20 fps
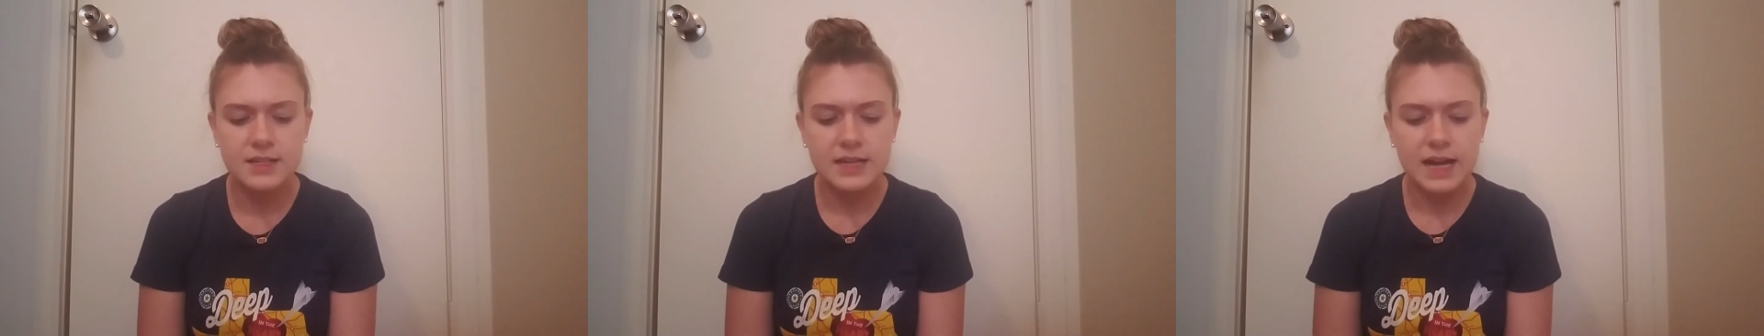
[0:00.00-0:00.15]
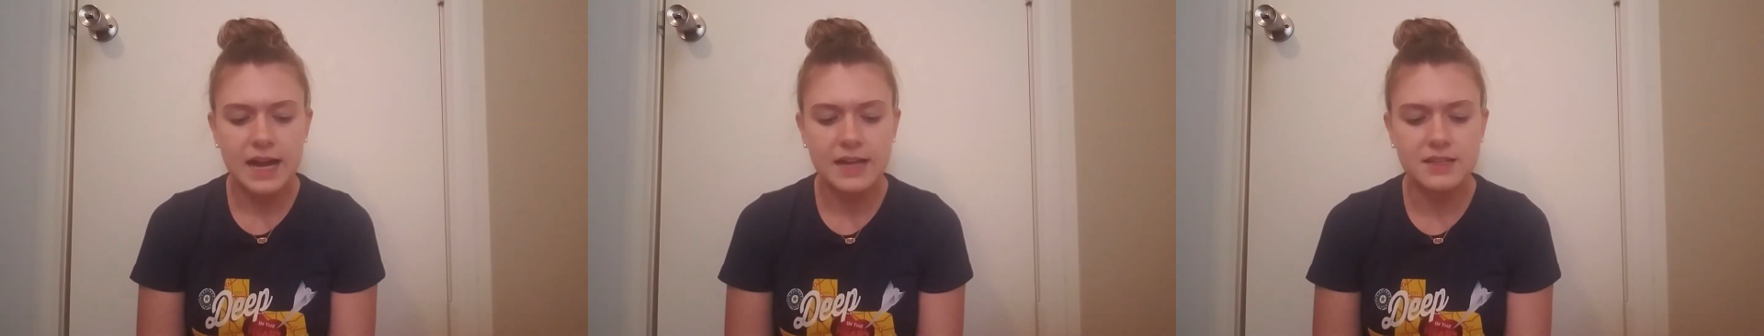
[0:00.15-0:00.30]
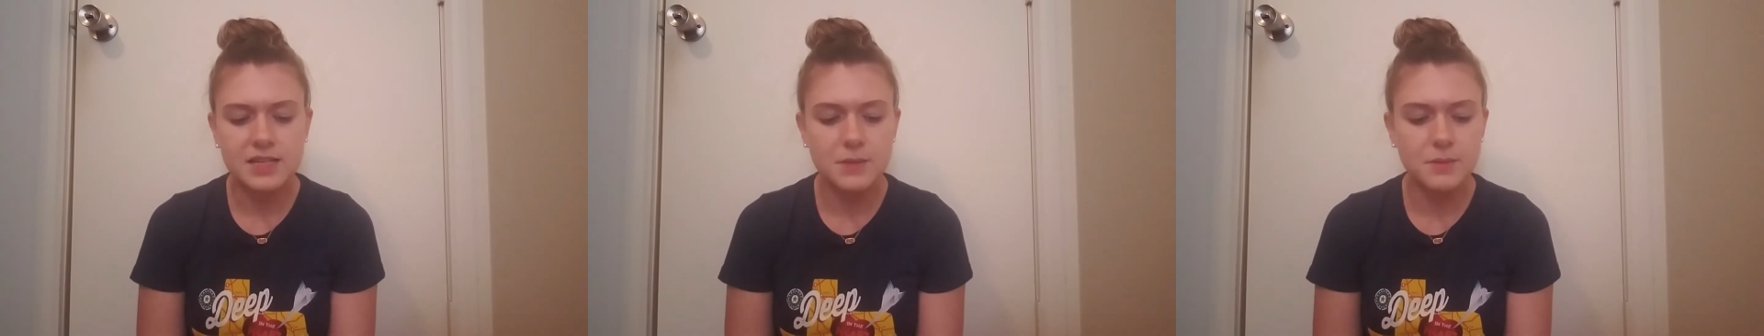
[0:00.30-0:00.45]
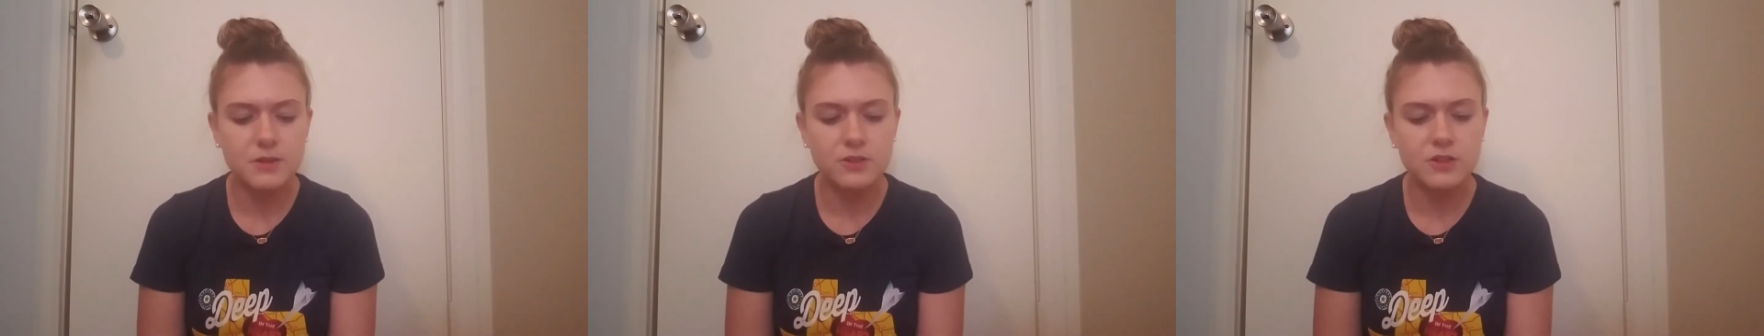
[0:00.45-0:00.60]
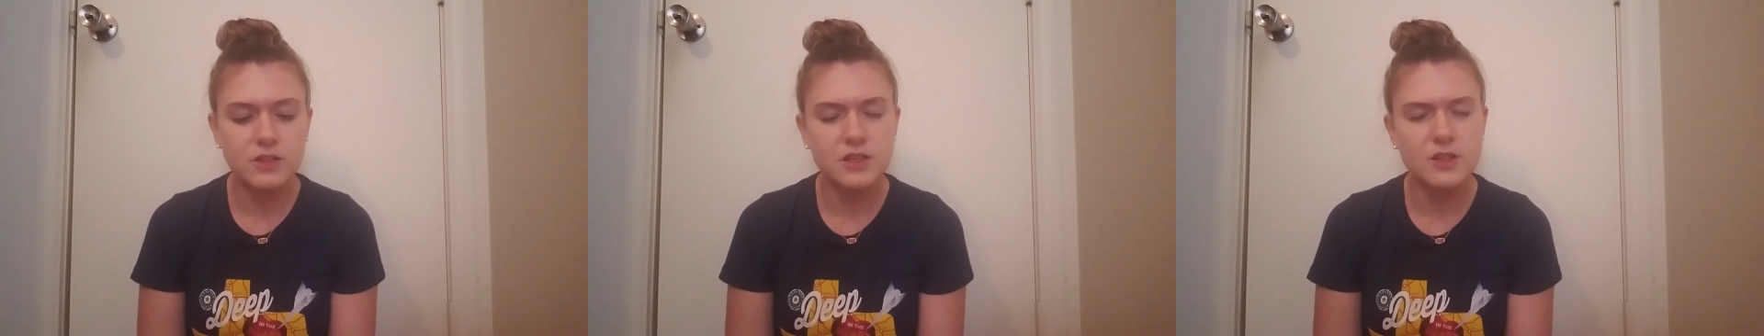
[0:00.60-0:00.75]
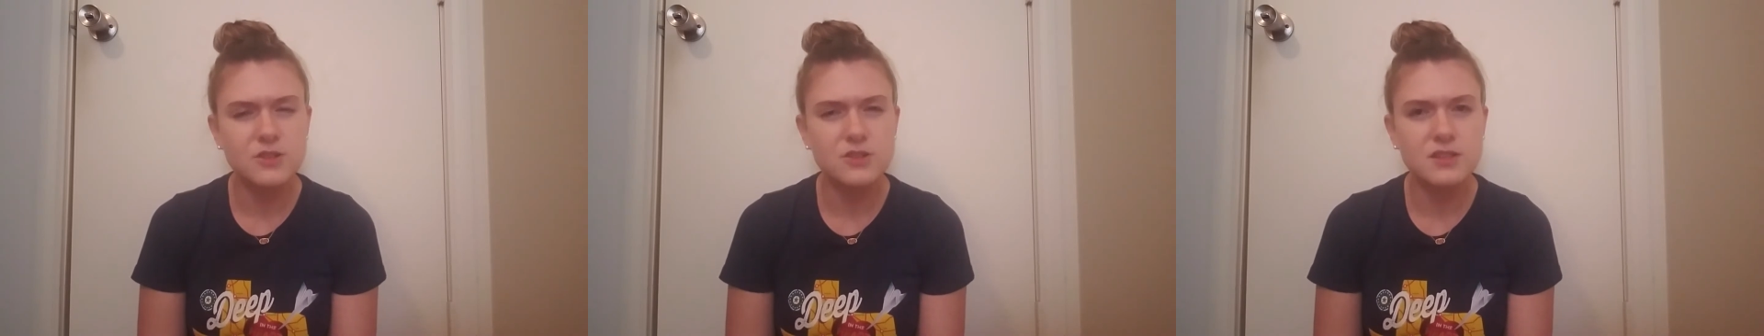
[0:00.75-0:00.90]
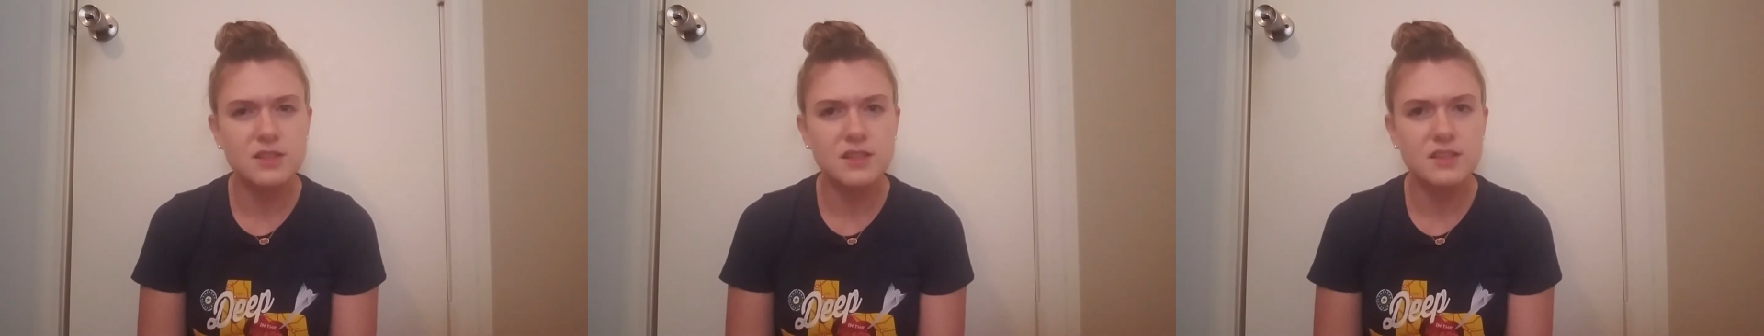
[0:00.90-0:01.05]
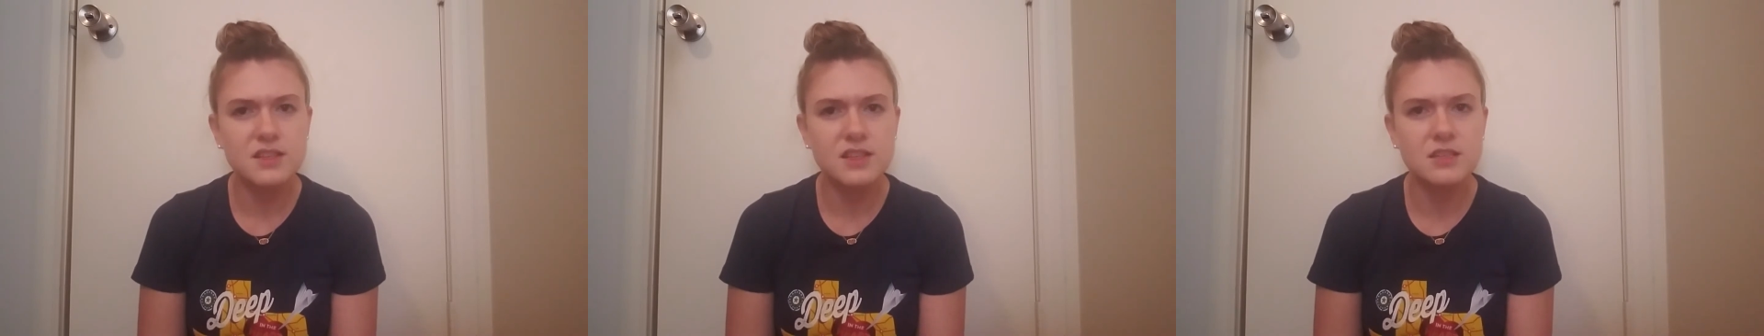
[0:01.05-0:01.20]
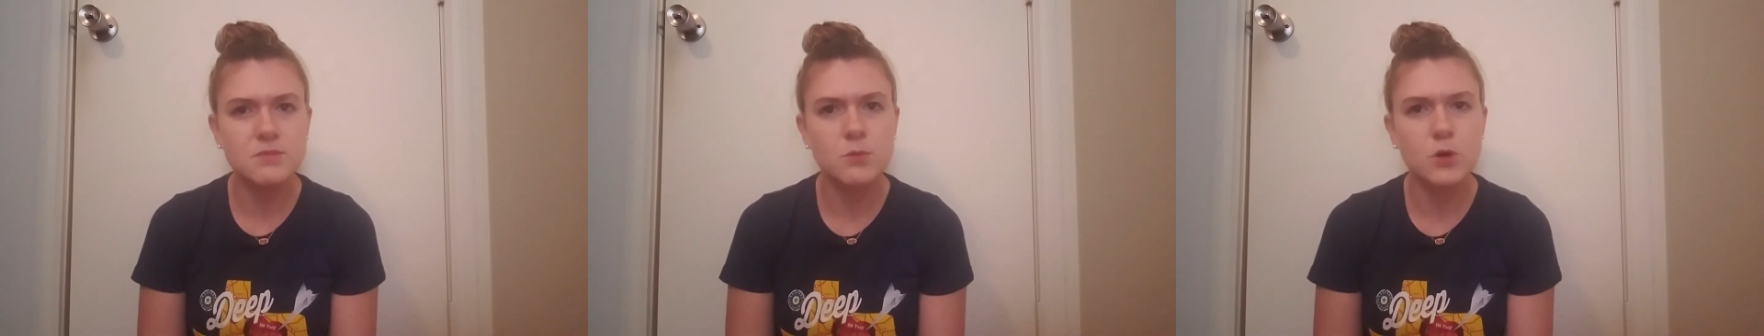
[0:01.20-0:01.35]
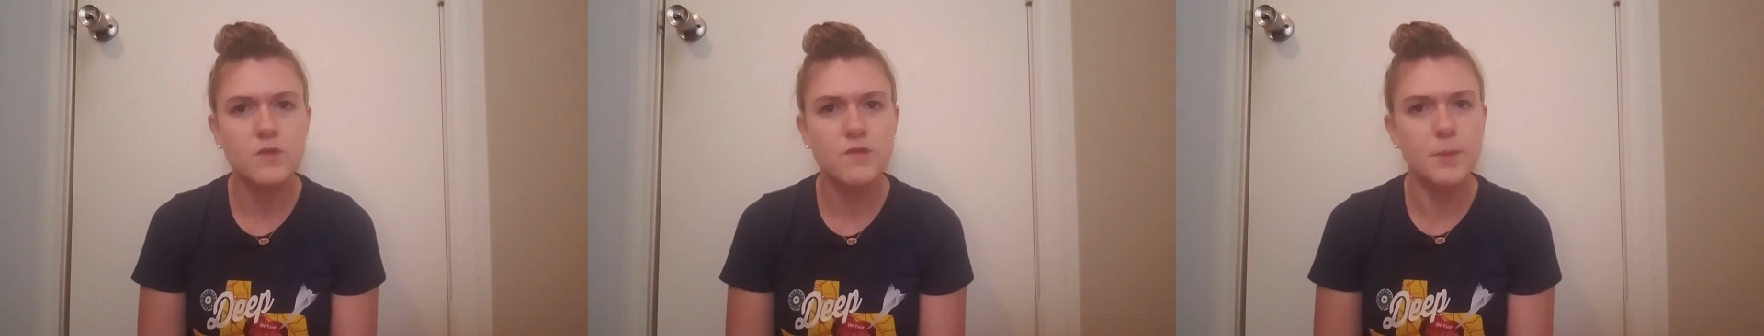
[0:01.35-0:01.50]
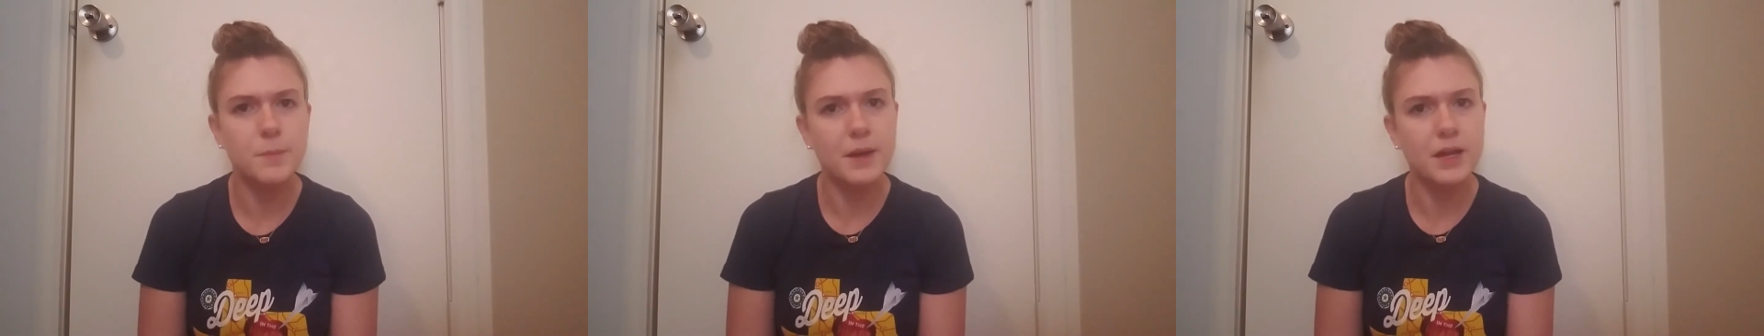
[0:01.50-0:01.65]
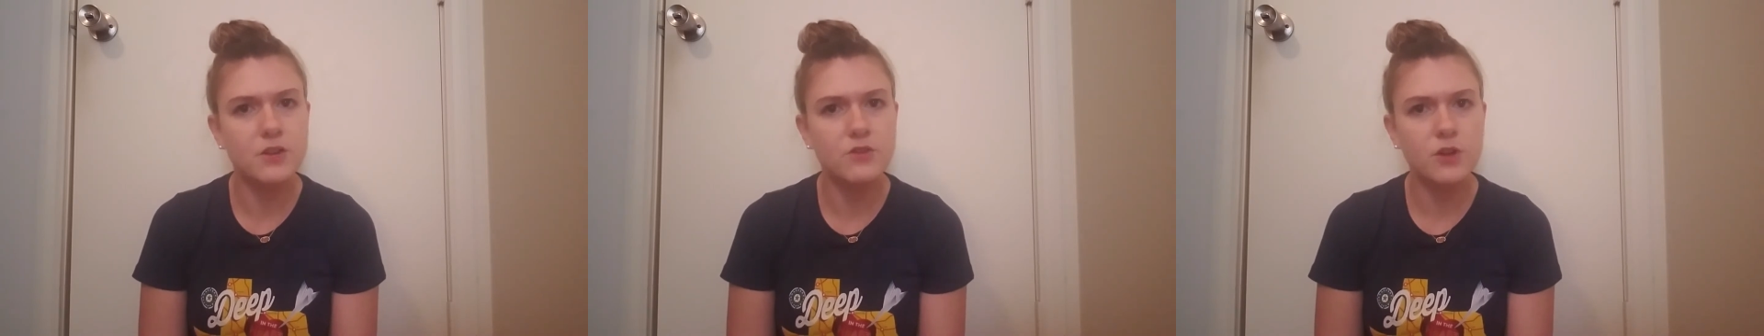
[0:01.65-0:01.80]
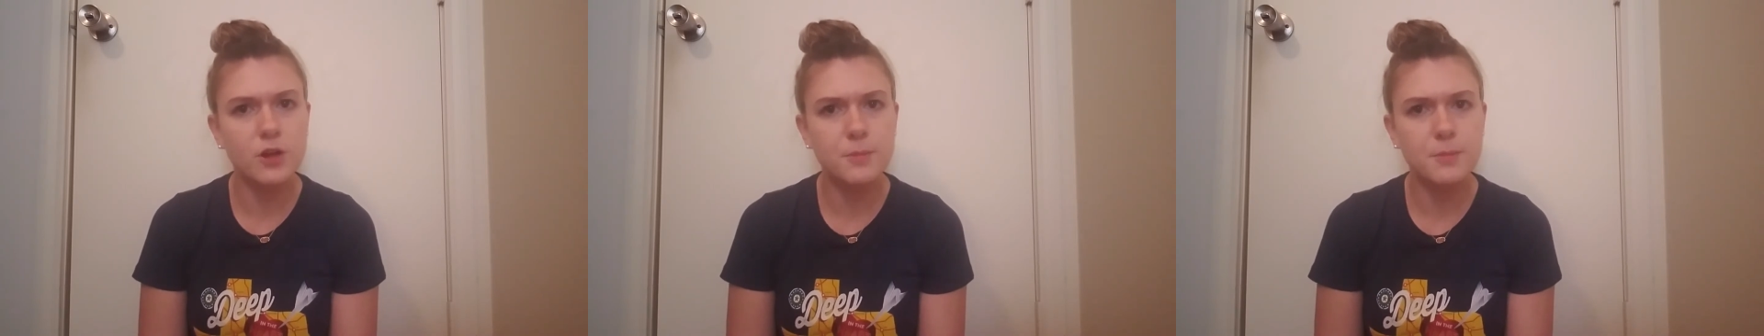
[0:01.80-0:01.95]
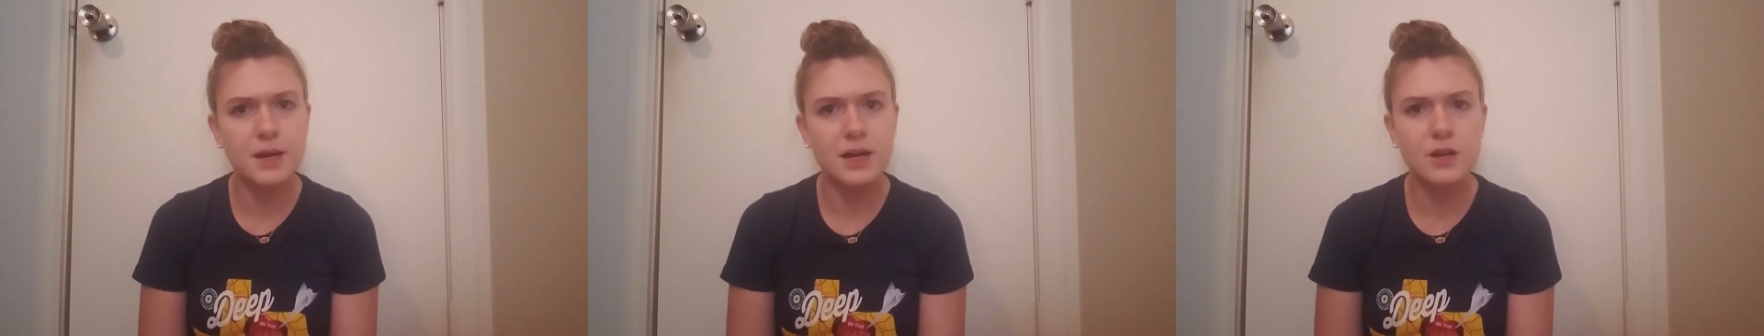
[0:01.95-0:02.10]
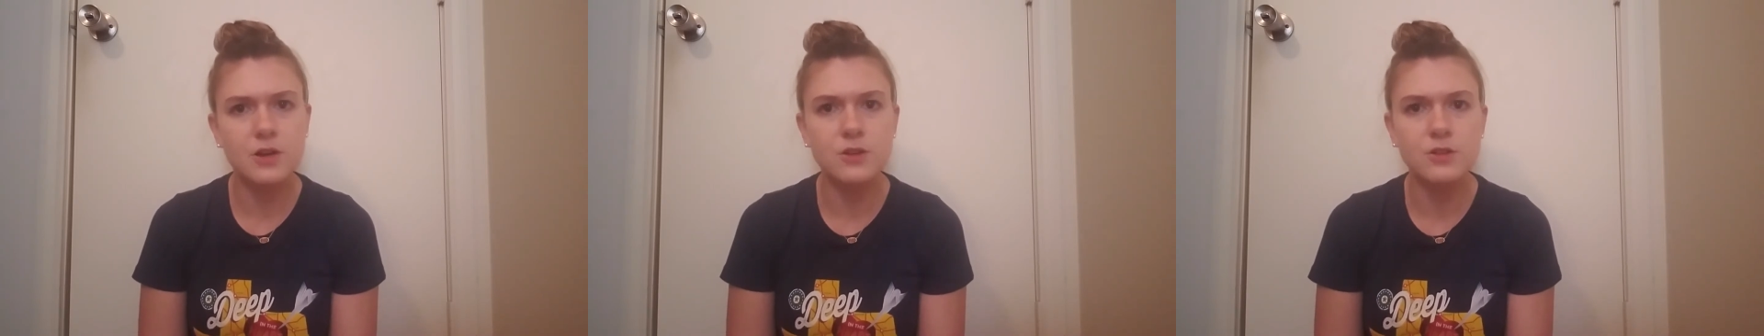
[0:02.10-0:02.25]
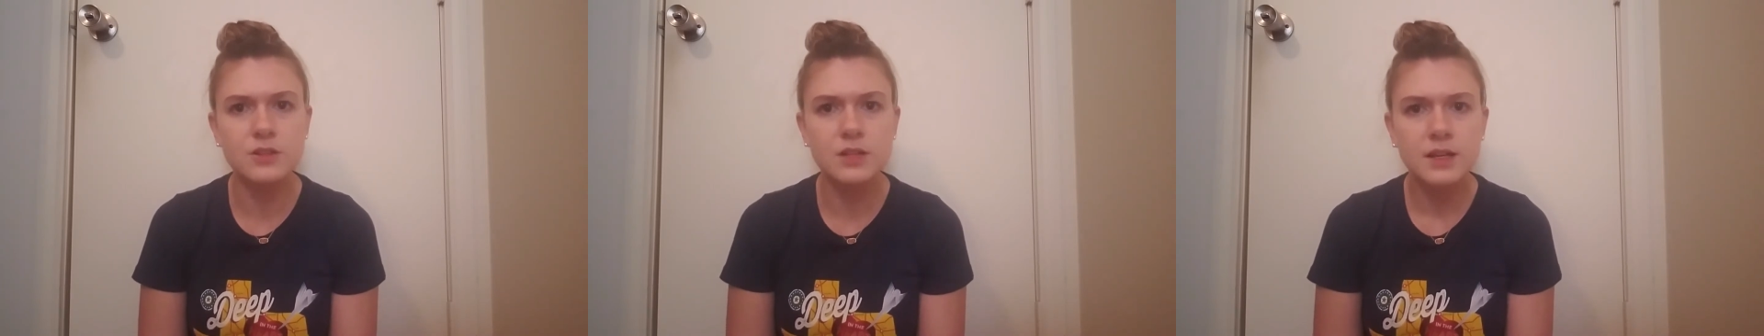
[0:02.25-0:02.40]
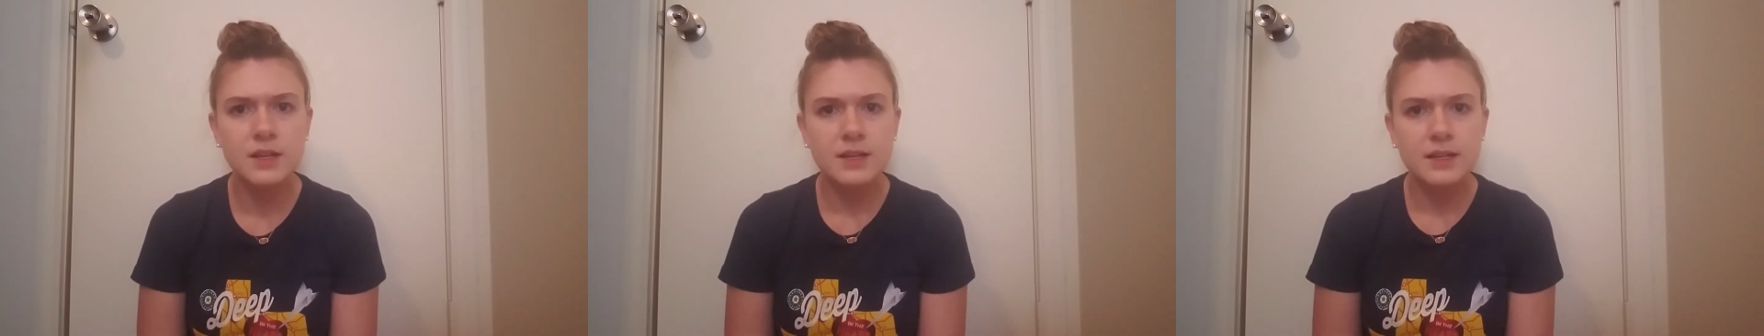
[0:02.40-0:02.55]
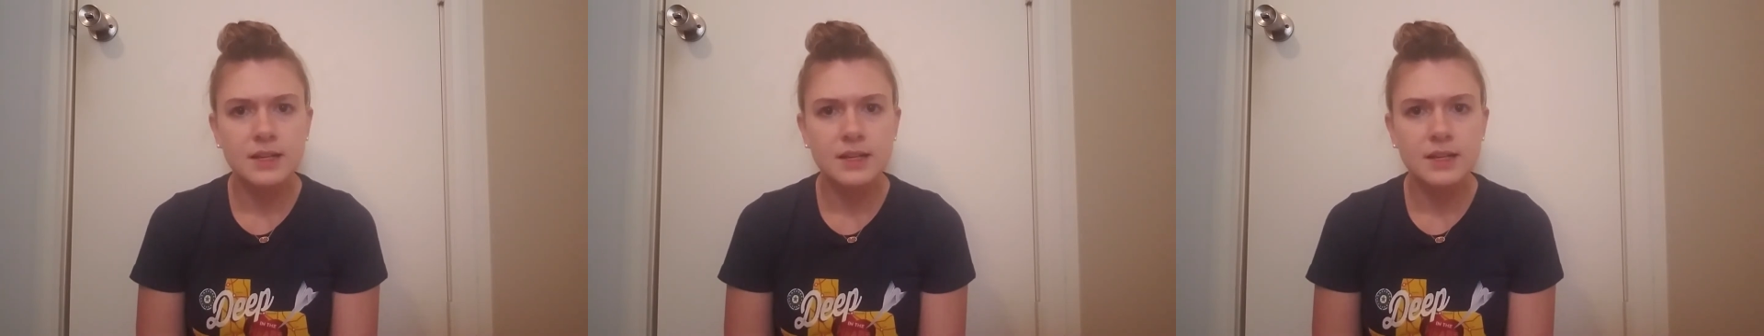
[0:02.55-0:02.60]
I typically use this as more of a bedroom melt,